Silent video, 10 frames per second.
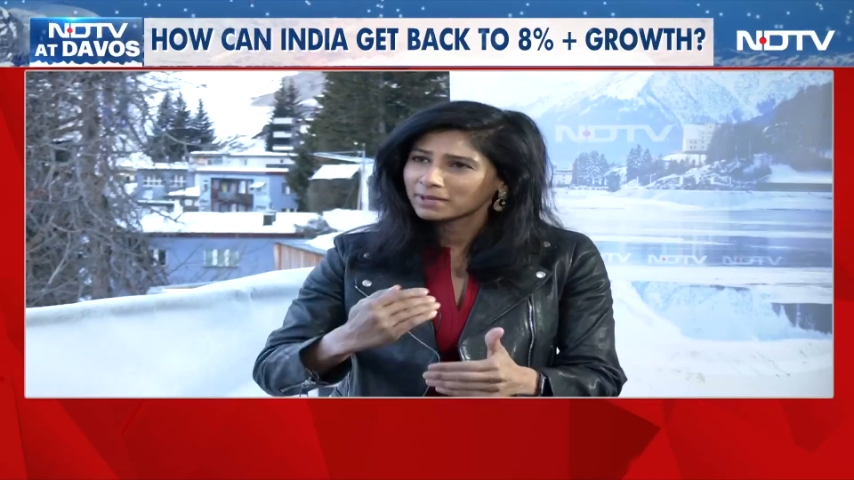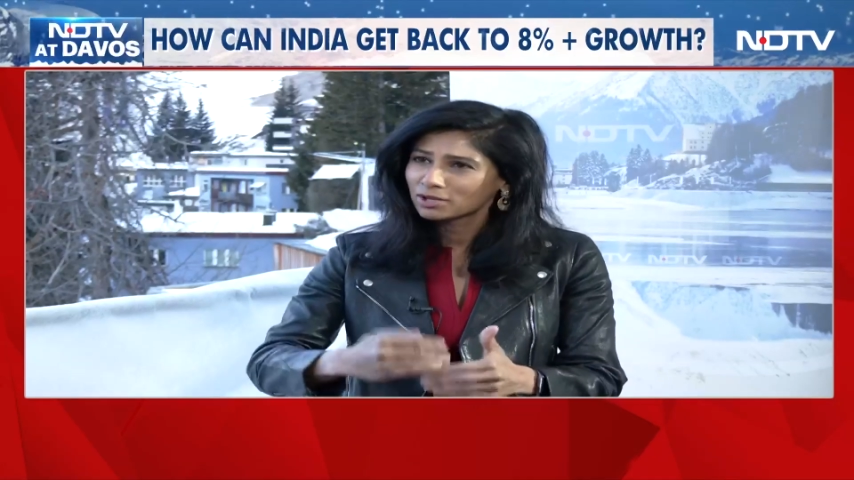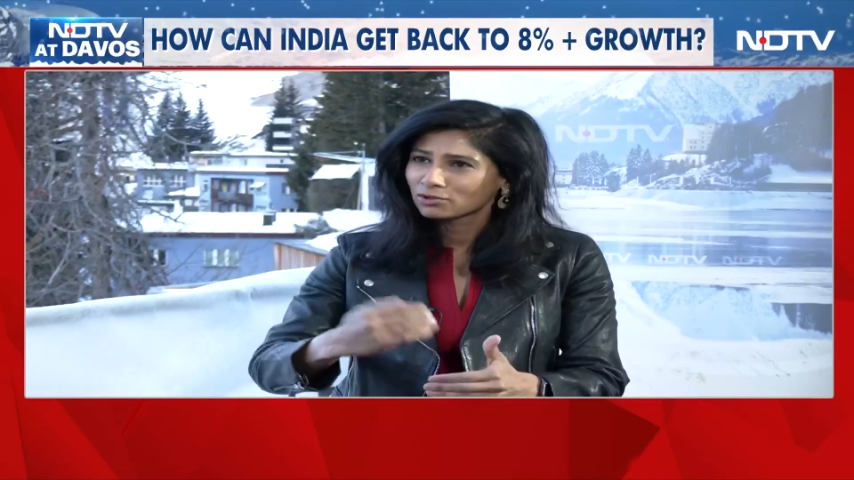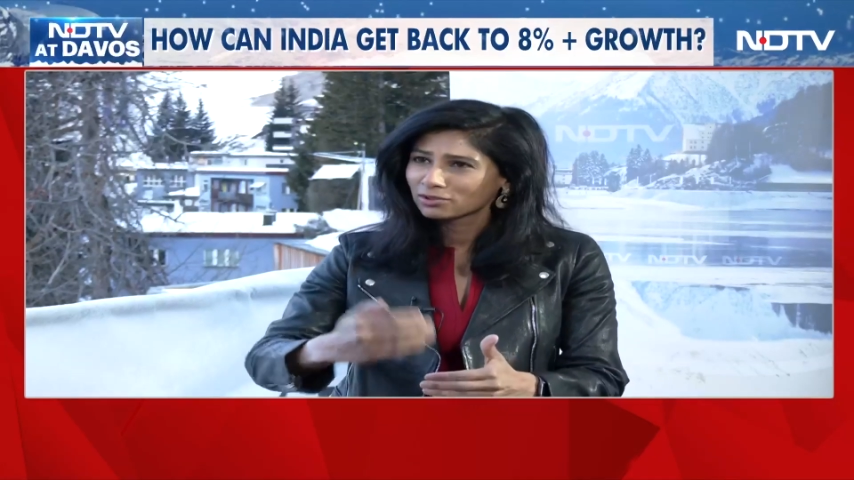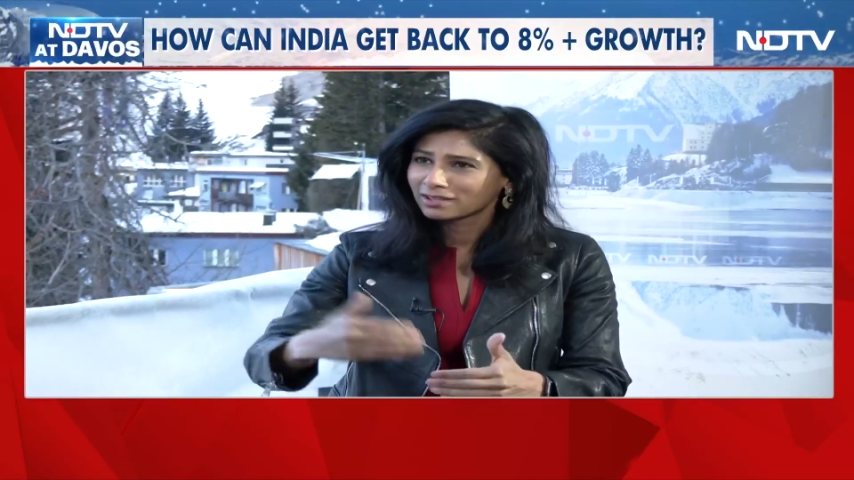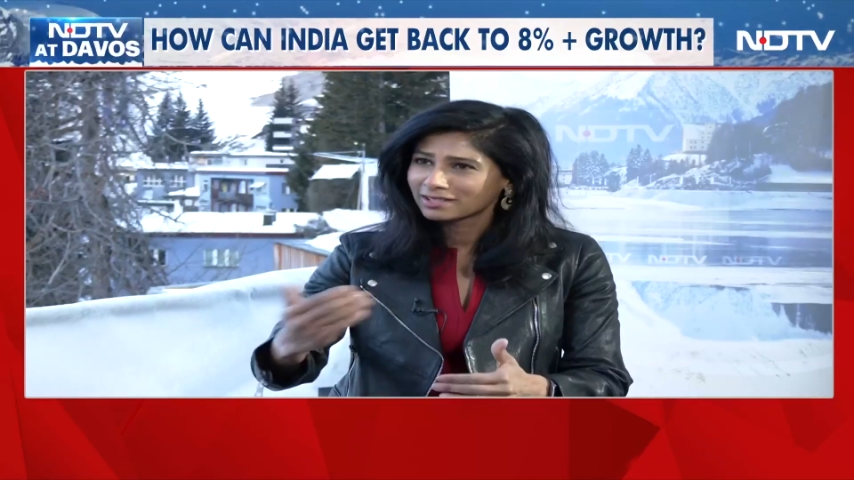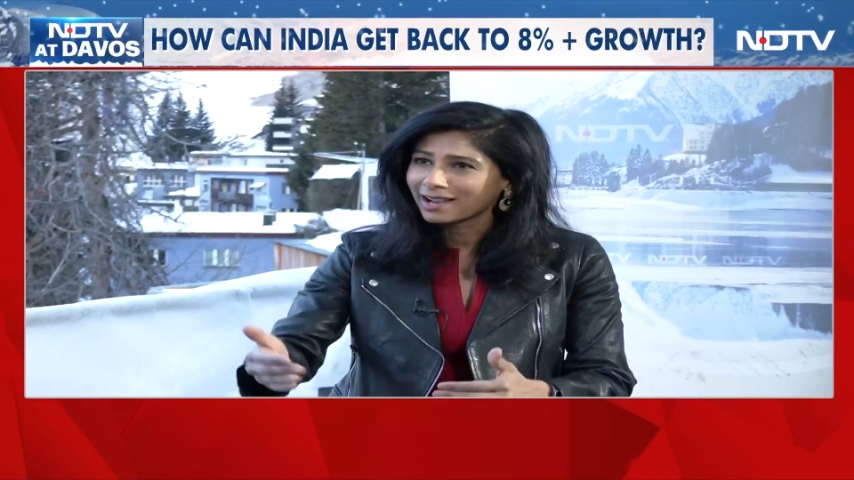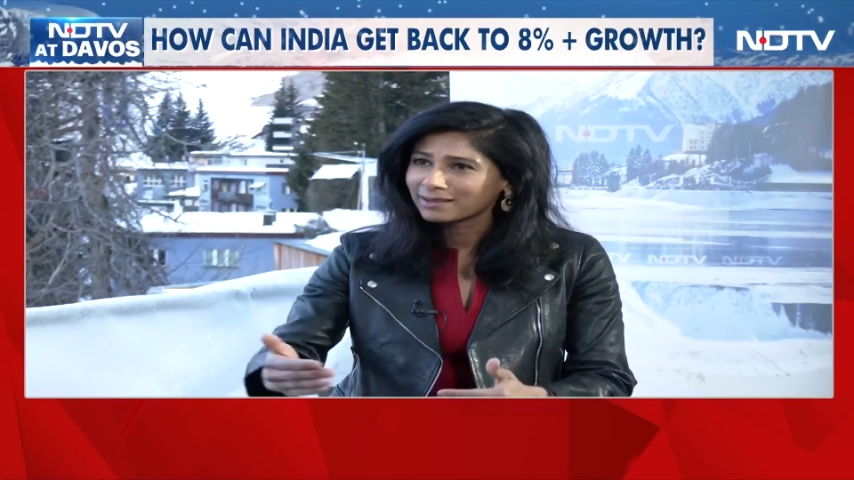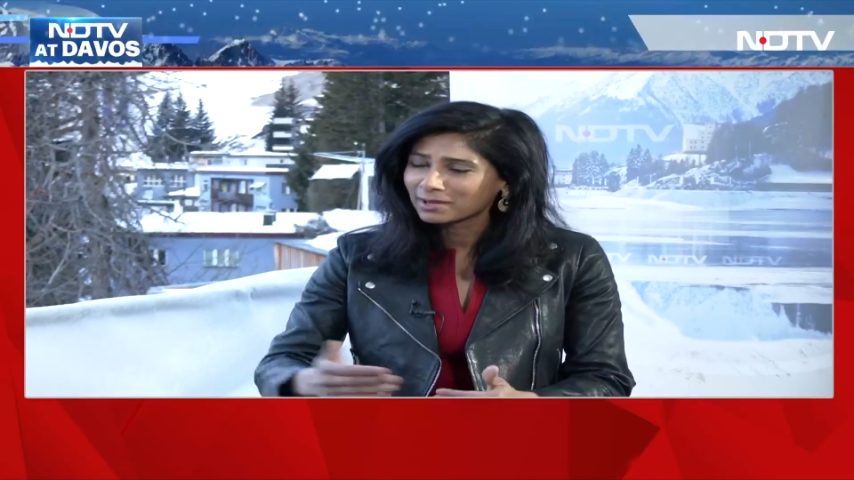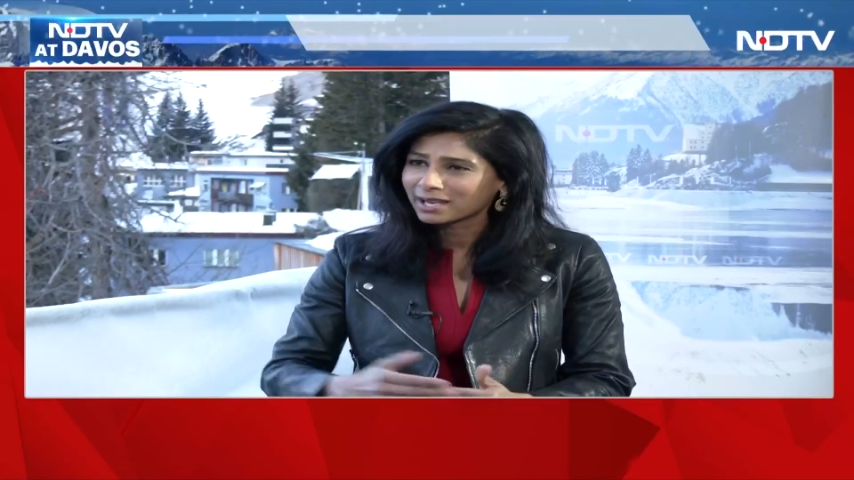make sure that the
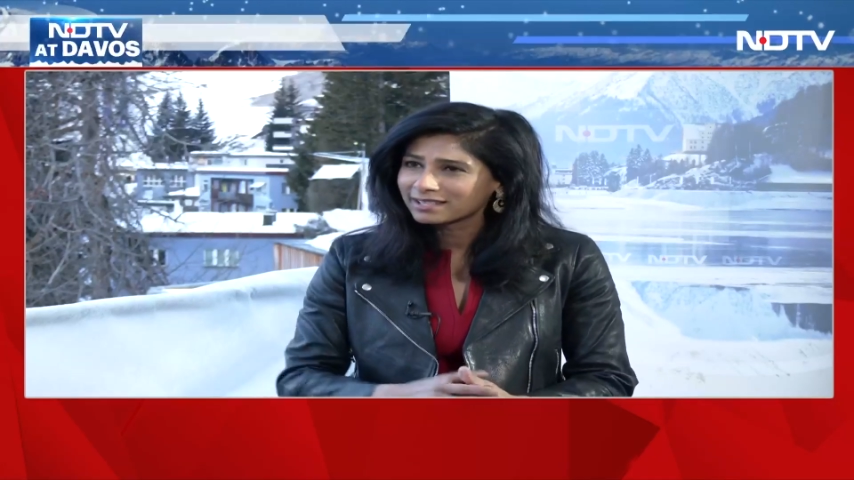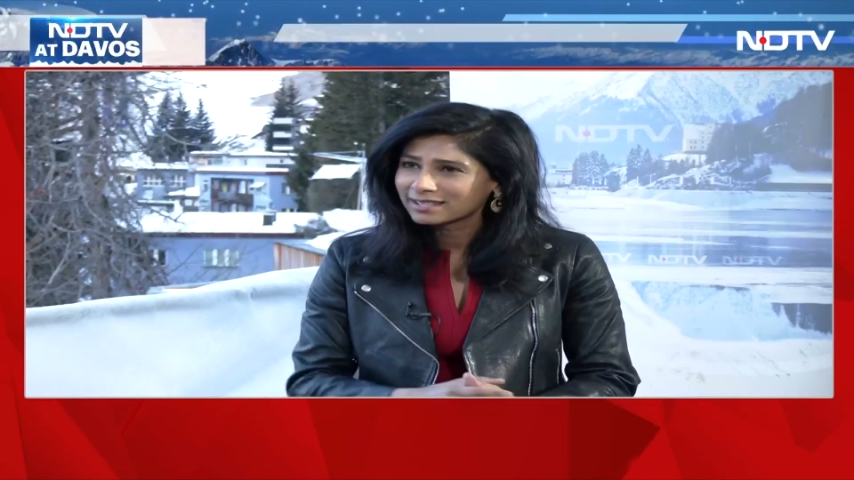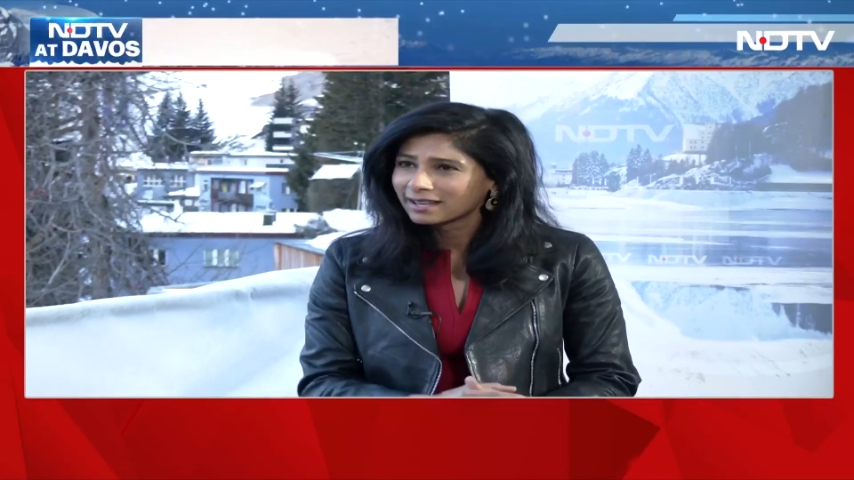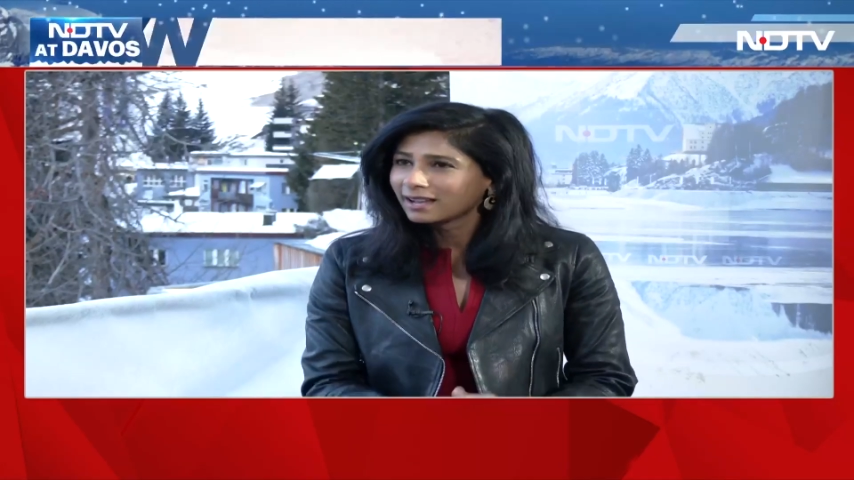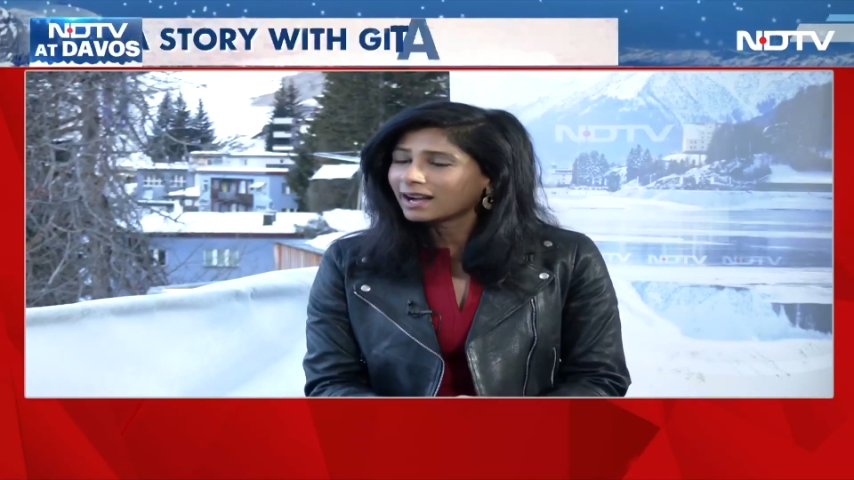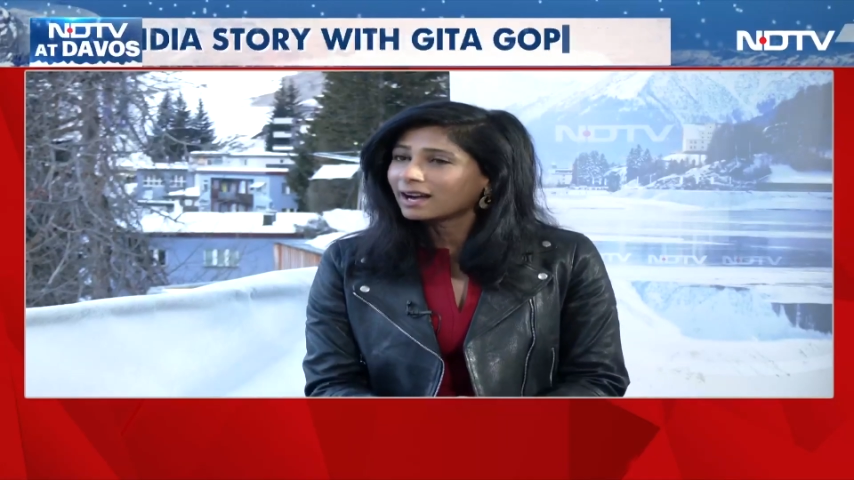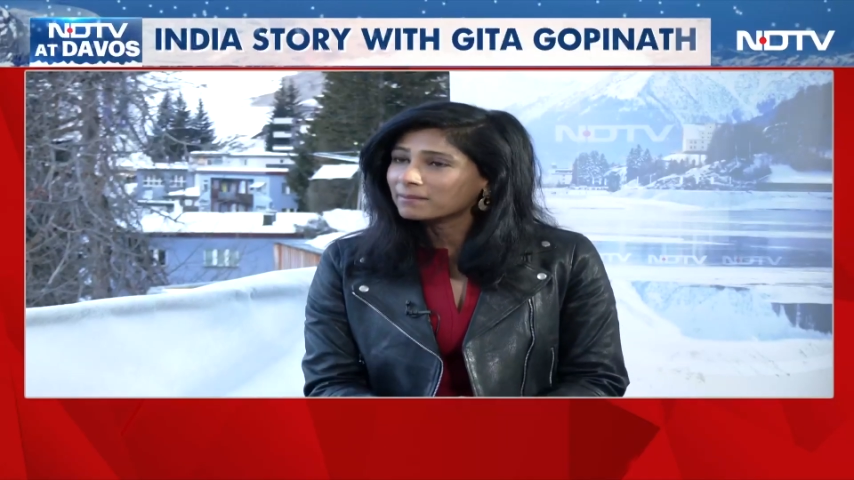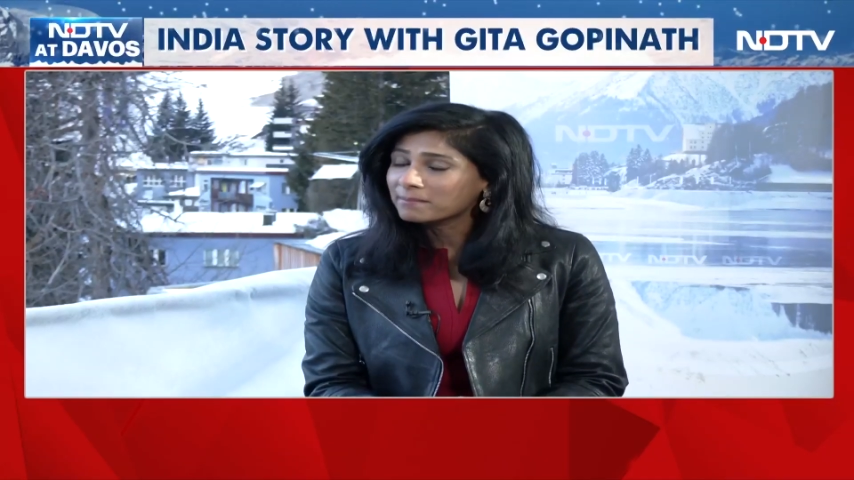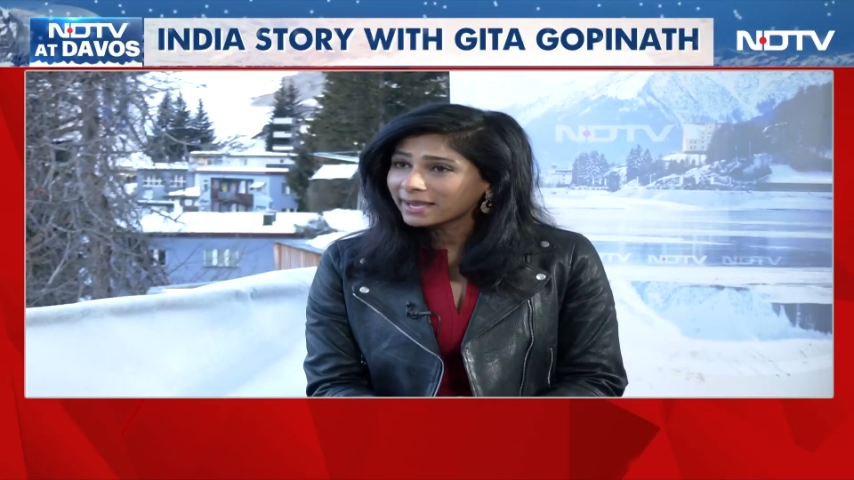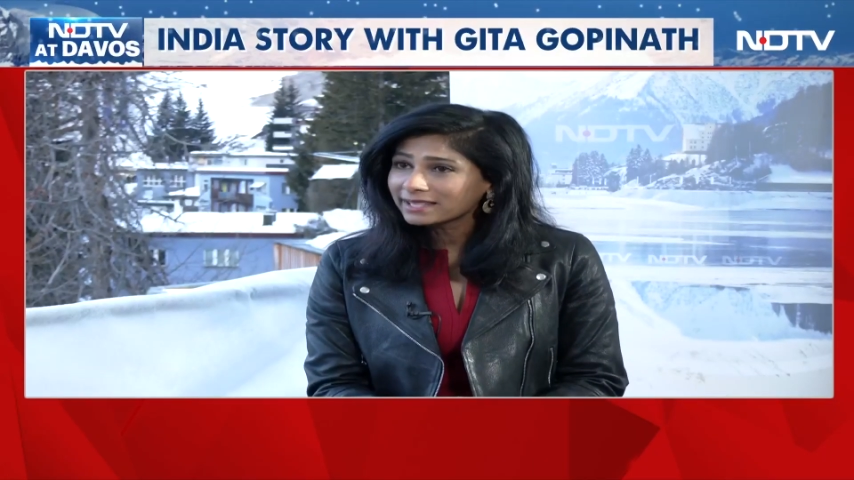timelines
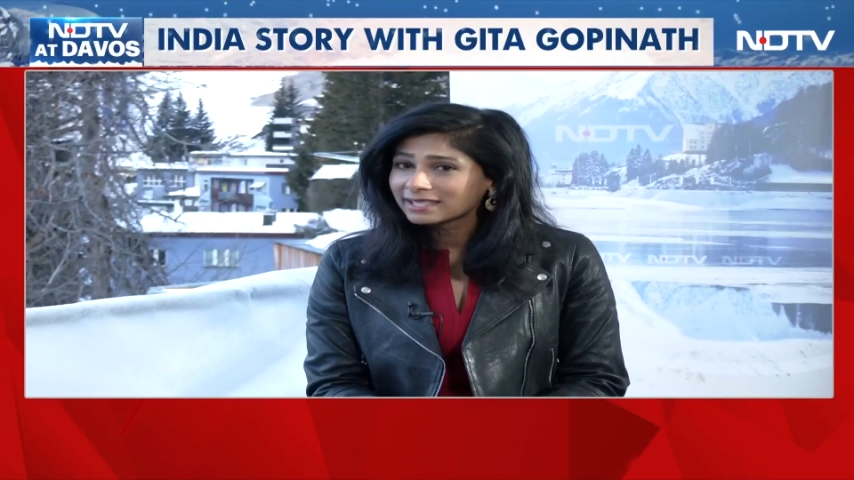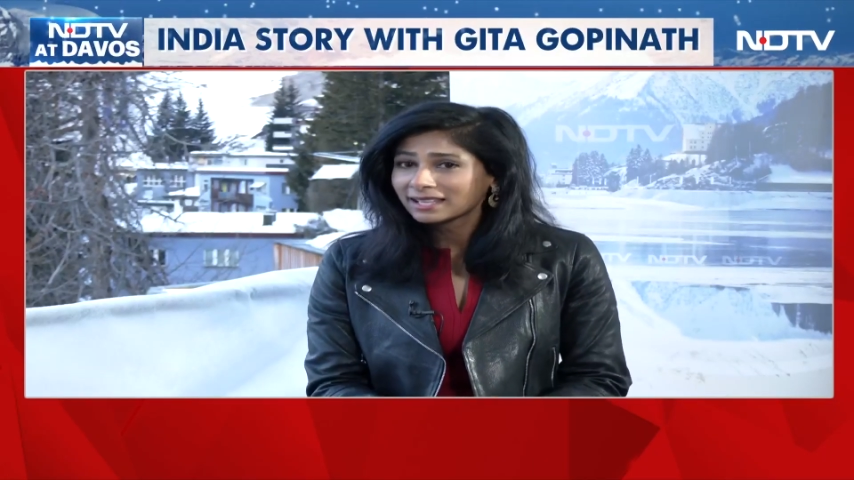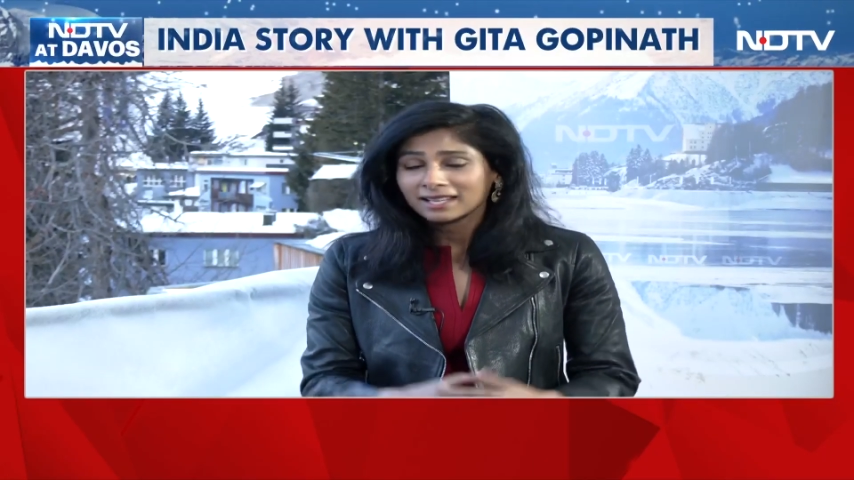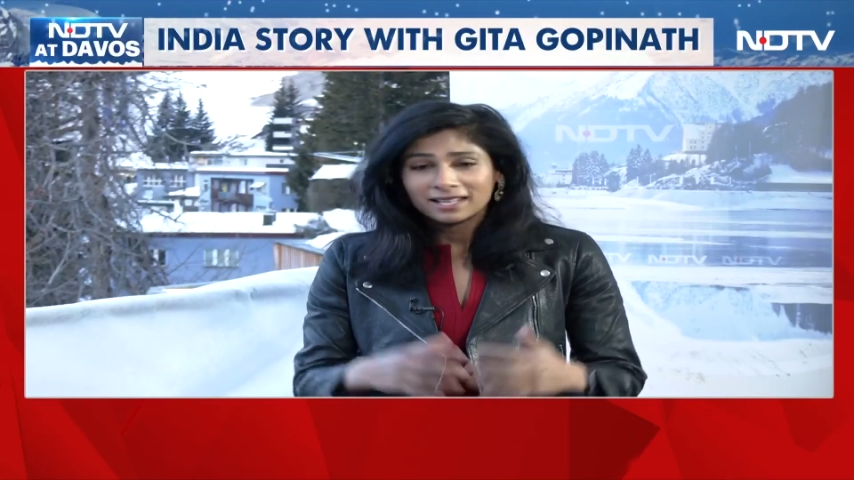are met,